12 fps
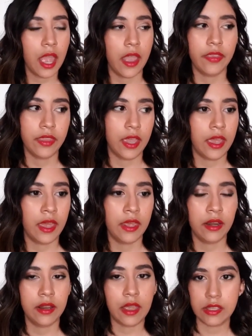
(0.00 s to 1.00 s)
And
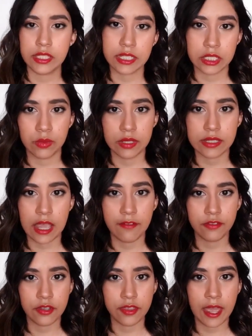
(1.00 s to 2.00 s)
then 6 weeks
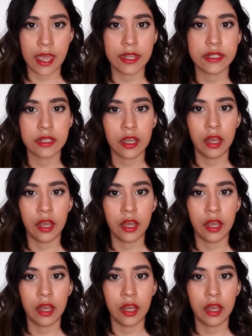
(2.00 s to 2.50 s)
after that,